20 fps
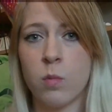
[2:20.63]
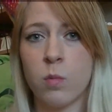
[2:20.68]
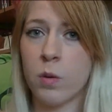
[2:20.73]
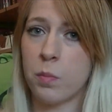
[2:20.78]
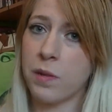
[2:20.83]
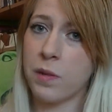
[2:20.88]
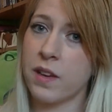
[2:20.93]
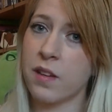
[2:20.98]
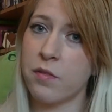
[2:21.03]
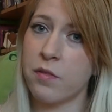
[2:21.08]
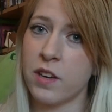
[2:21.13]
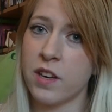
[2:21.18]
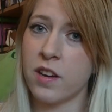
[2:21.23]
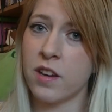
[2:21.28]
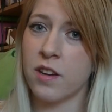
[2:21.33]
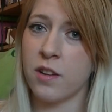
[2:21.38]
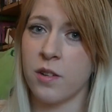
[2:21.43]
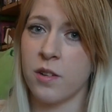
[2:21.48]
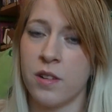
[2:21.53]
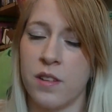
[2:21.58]
will be in a
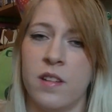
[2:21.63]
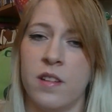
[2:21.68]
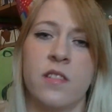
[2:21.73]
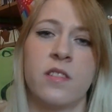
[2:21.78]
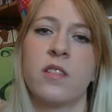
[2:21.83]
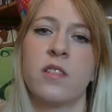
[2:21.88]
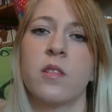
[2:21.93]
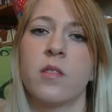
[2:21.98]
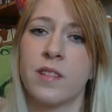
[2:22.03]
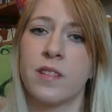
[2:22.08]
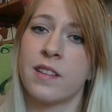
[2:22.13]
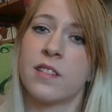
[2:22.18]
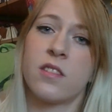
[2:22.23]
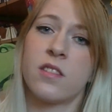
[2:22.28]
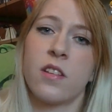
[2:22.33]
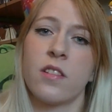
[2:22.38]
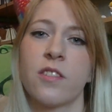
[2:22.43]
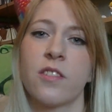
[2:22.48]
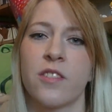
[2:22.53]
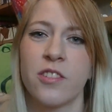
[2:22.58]
video. So that's
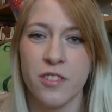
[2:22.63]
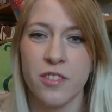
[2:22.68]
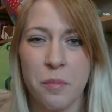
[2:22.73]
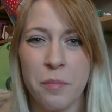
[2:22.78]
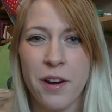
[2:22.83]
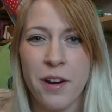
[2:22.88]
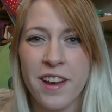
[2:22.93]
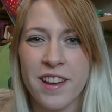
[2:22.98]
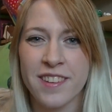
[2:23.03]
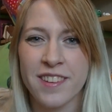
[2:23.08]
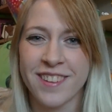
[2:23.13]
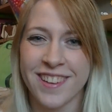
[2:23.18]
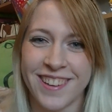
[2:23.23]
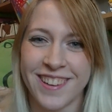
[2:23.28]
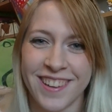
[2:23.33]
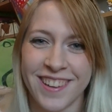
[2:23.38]
also a surprise.